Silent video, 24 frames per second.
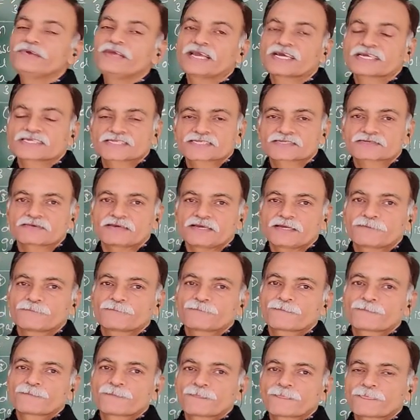Vx square.
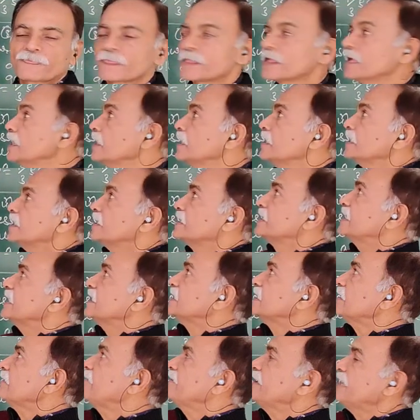
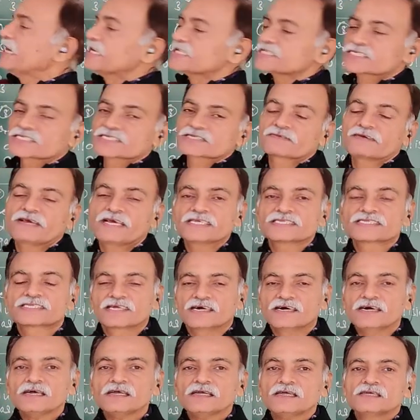Here the Vx square is
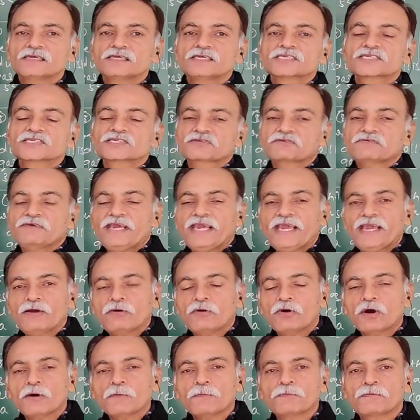the square
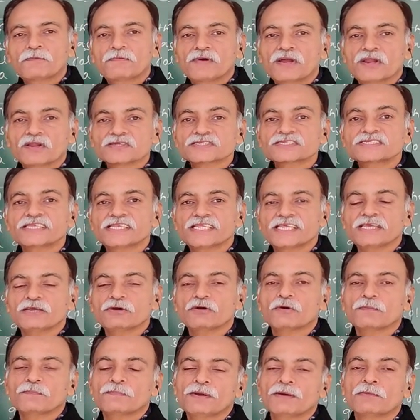of velocity
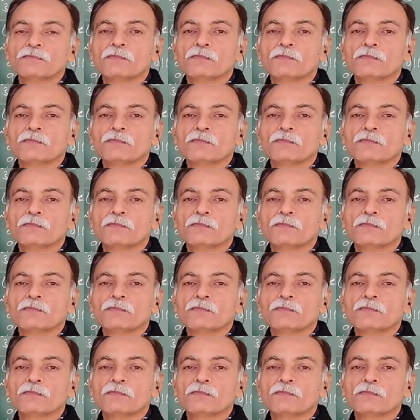of a